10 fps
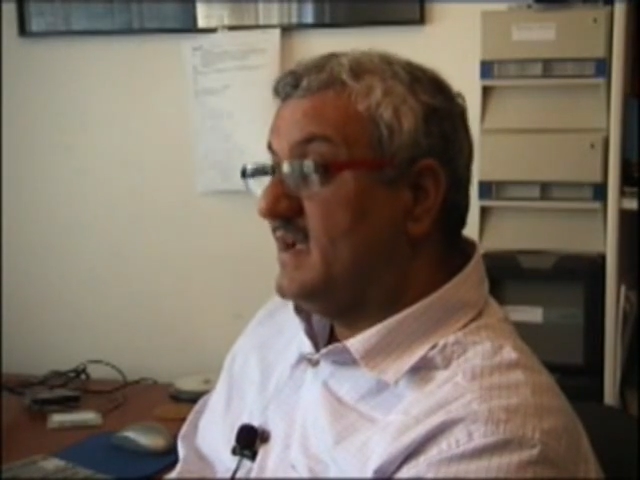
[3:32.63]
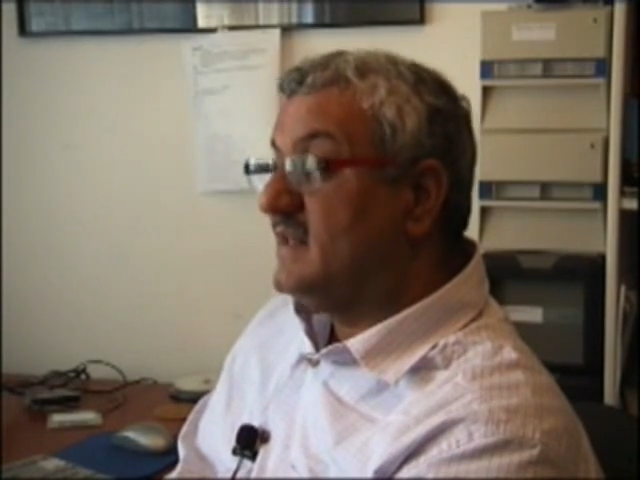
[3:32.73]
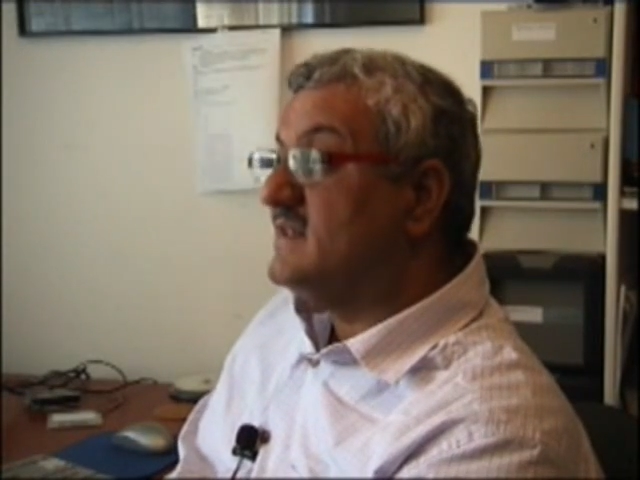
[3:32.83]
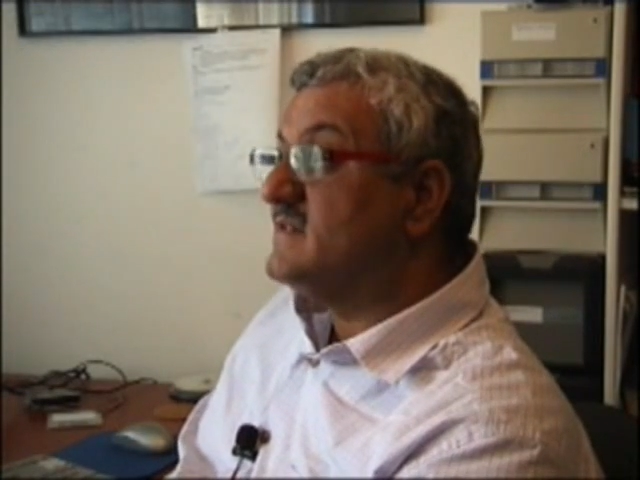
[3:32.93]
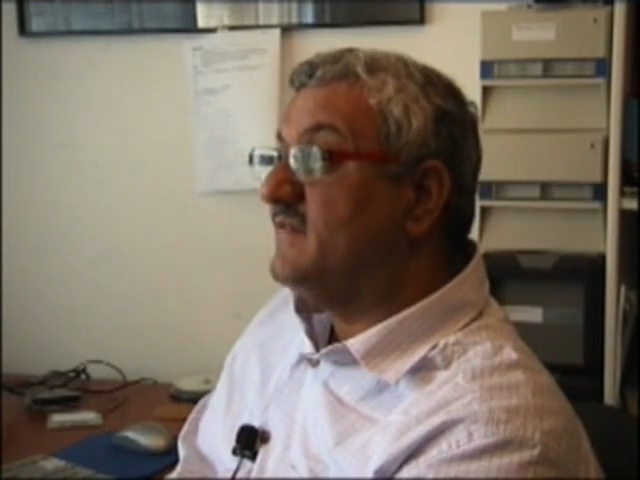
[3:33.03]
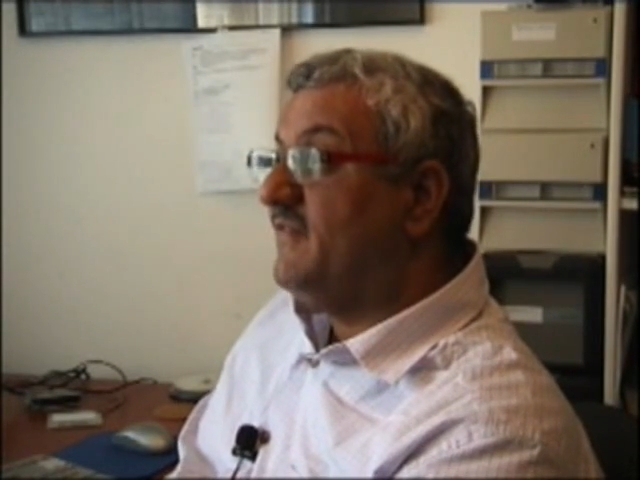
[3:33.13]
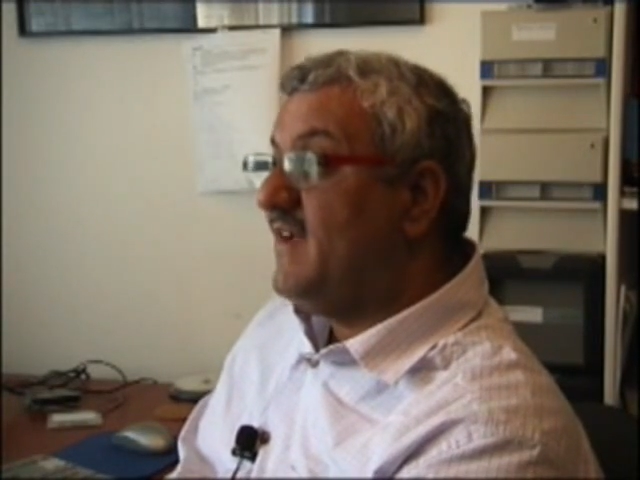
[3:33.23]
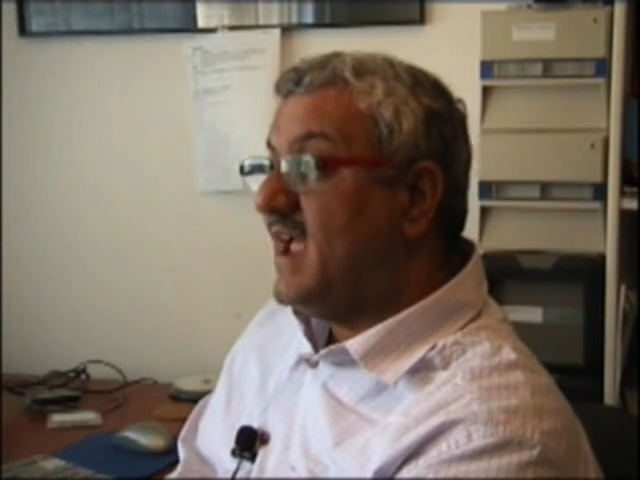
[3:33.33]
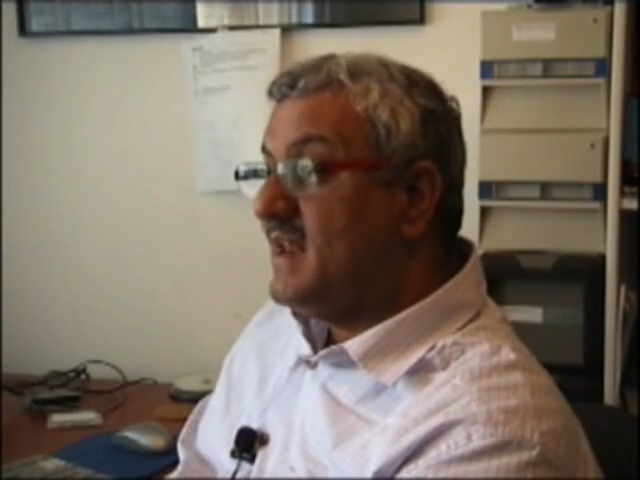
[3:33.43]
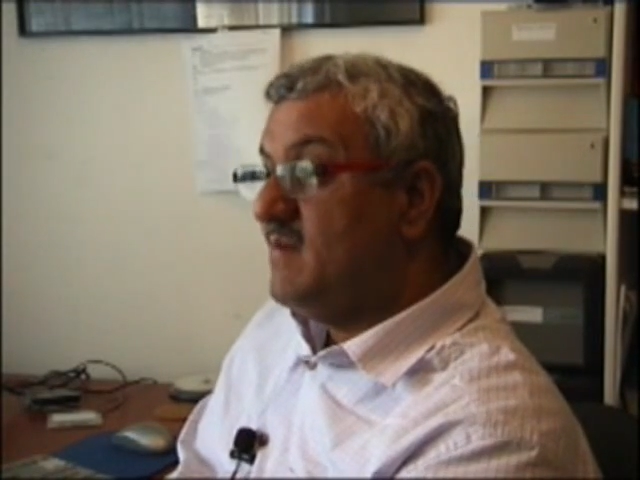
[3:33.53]
it is
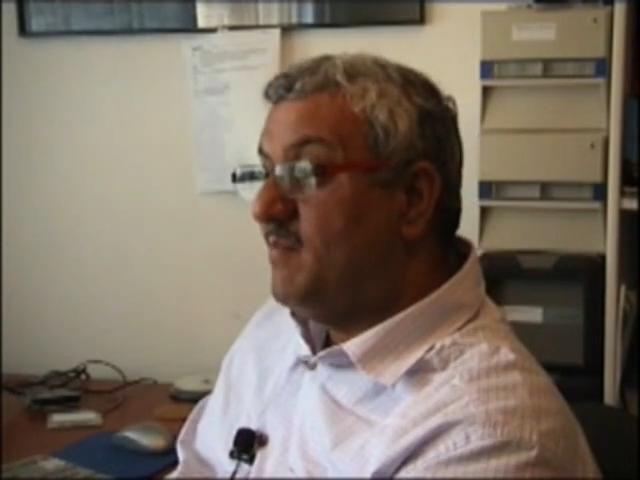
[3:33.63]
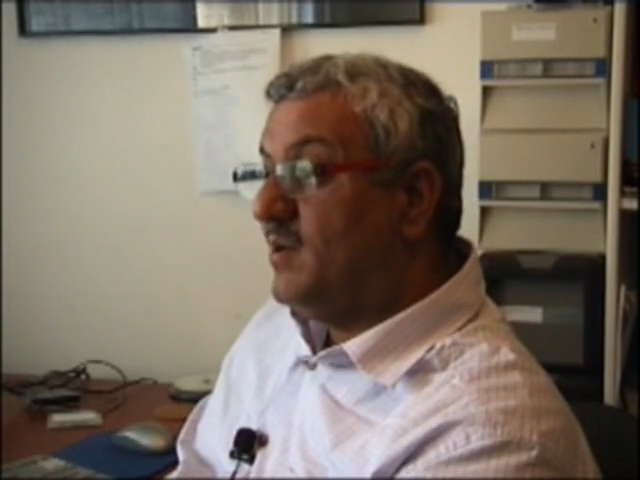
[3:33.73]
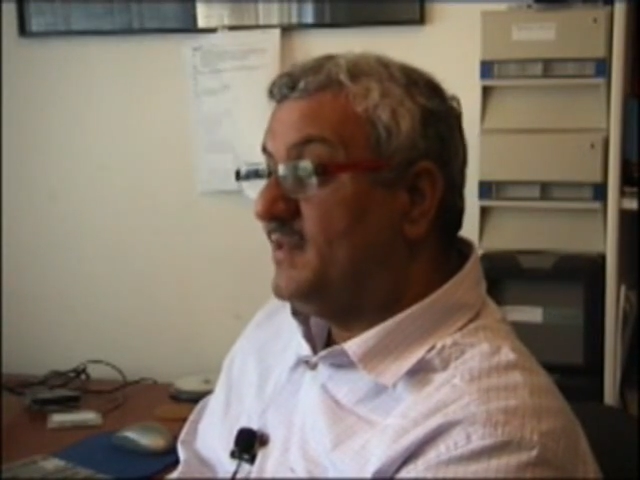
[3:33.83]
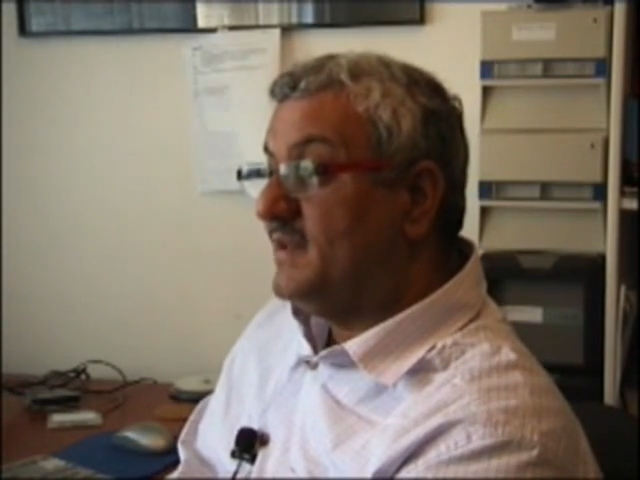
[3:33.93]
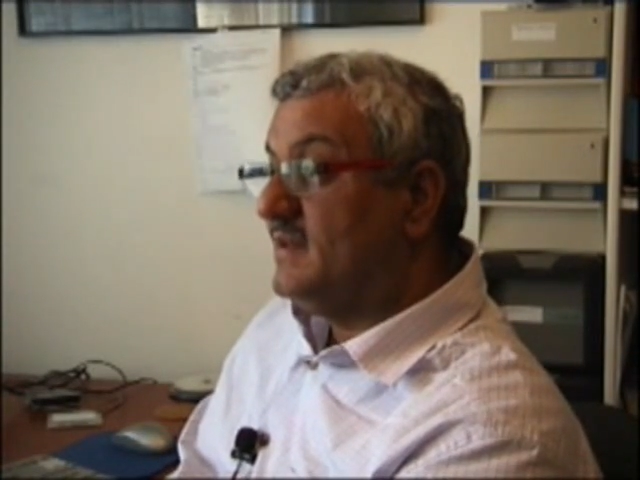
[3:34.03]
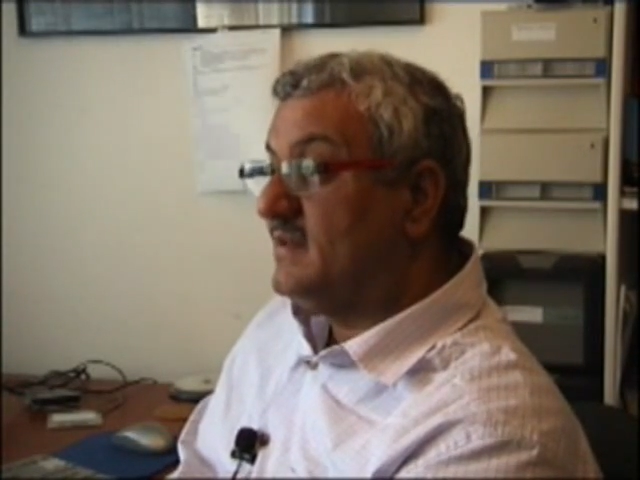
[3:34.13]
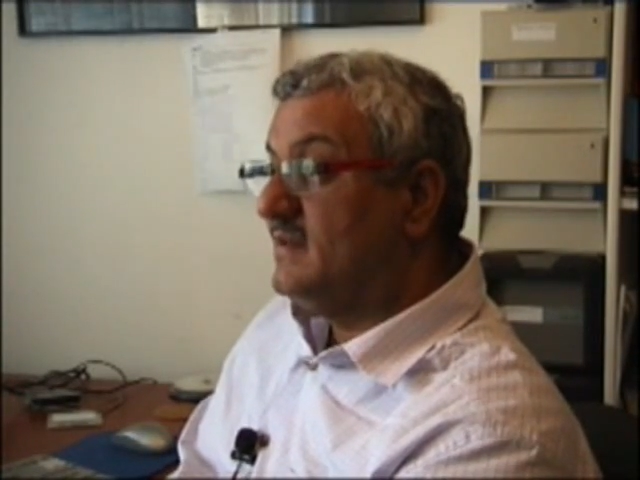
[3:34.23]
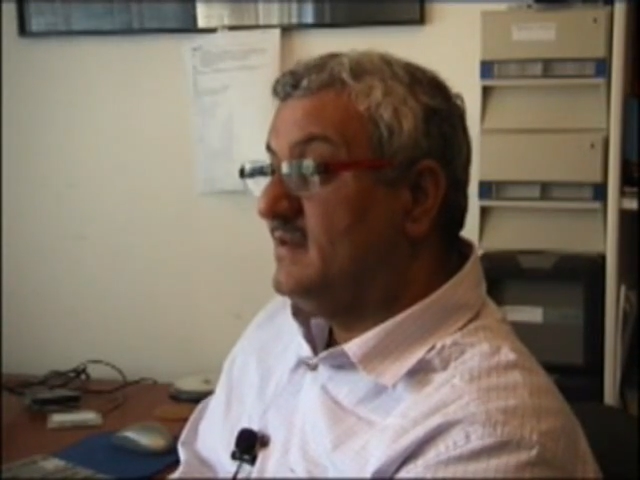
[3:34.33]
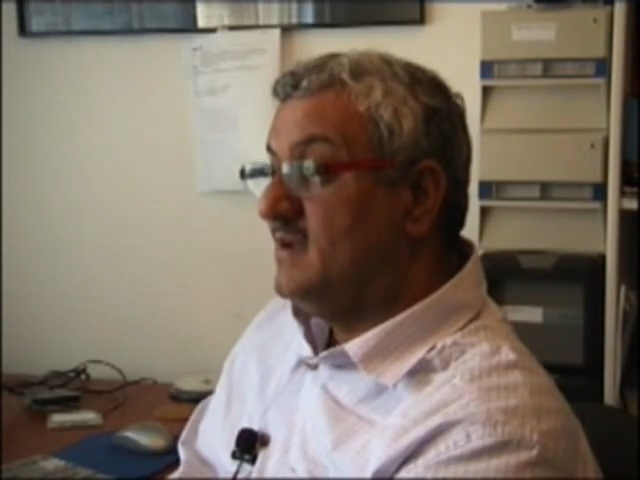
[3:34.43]
very important